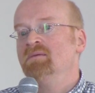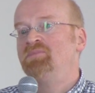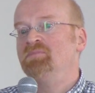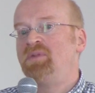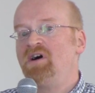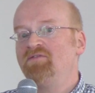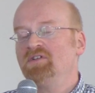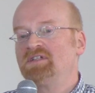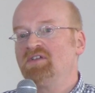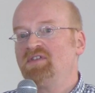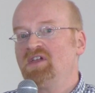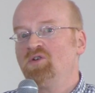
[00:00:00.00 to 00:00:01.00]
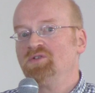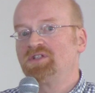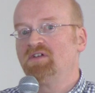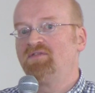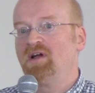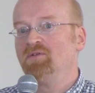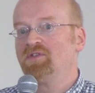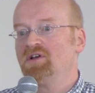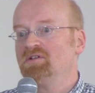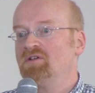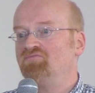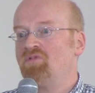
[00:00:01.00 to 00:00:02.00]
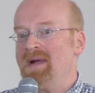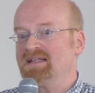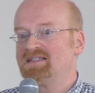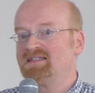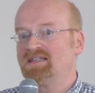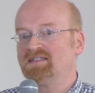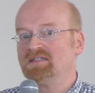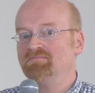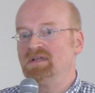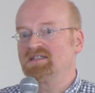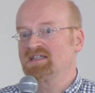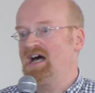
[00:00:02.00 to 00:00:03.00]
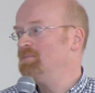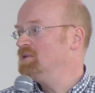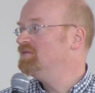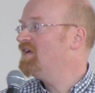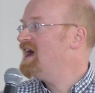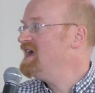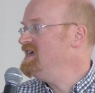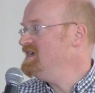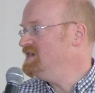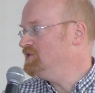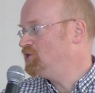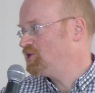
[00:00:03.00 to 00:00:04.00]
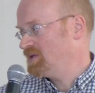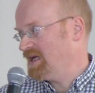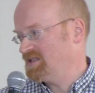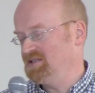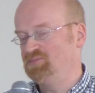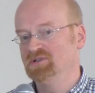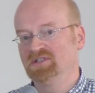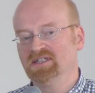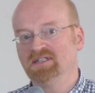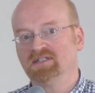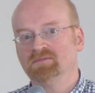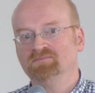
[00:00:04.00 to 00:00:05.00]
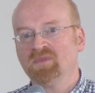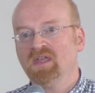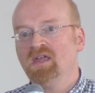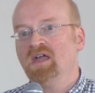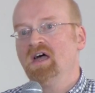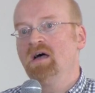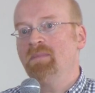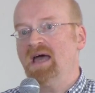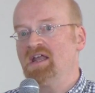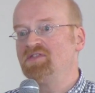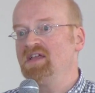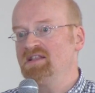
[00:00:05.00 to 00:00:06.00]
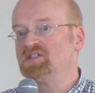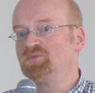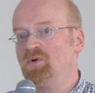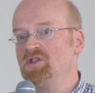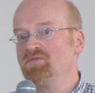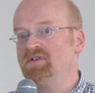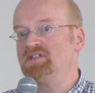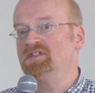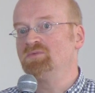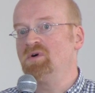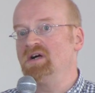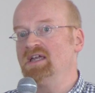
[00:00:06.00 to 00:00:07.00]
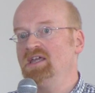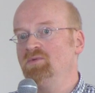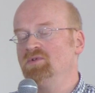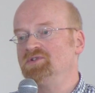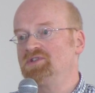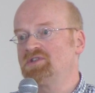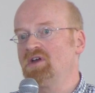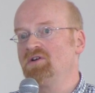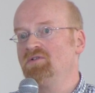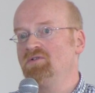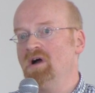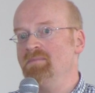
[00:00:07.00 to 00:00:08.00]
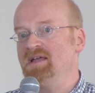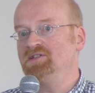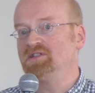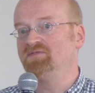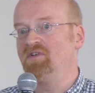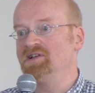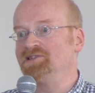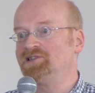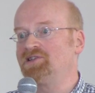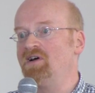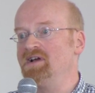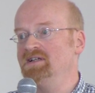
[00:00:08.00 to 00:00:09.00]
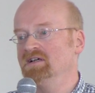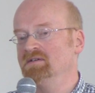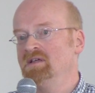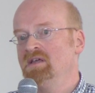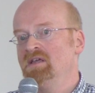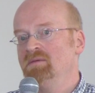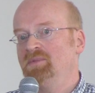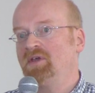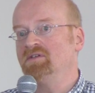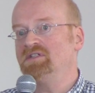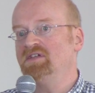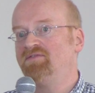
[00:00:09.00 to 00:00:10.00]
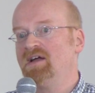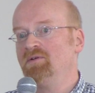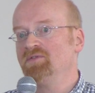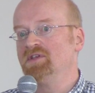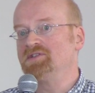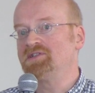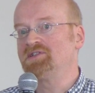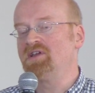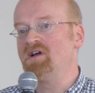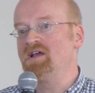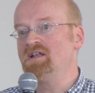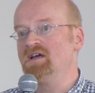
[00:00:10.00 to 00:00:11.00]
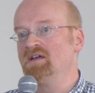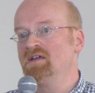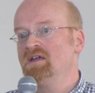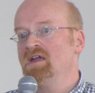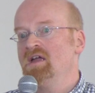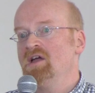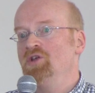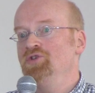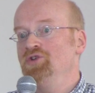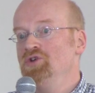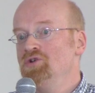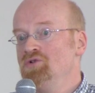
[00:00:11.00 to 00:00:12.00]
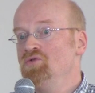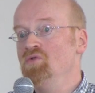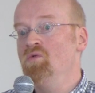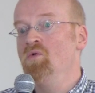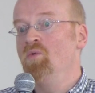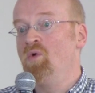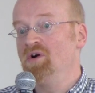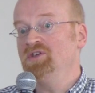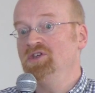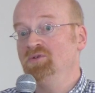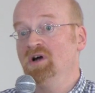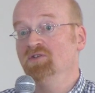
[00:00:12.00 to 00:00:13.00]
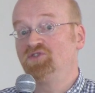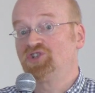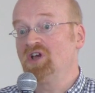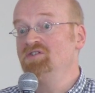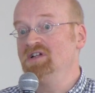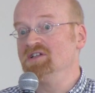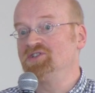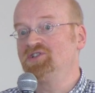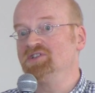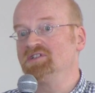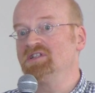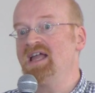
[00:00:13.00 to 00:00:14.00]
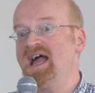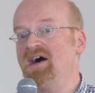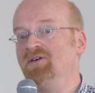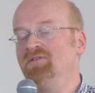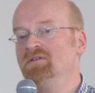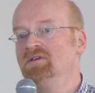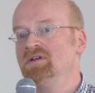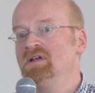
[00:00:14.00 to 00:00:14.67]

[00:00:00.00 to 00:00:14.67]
But Barfield, I think, also felt that romanticism must come of age, as he put it. And I think this is one of the reasons why he was so amazed to find Steiner, because he felt that Steiner knew what you have shown us just now,